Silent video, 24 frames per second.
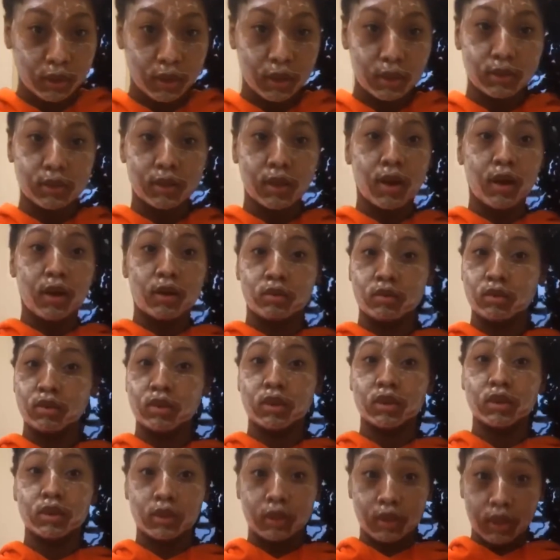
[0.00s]
out the
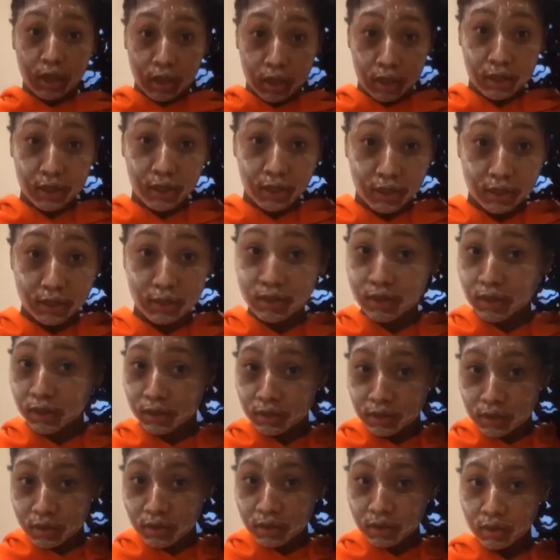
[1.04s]
house looking like
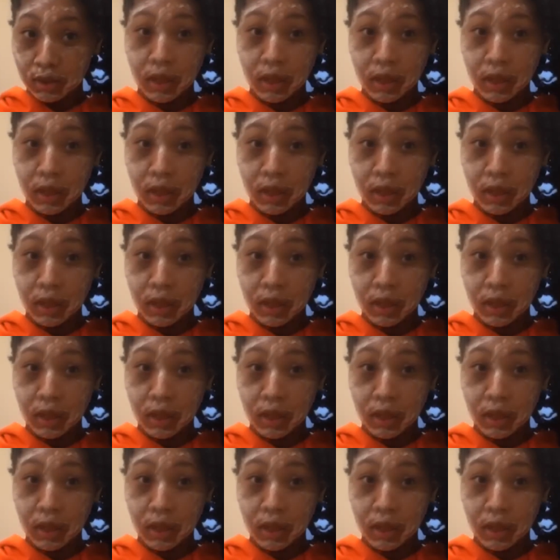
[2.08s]
this.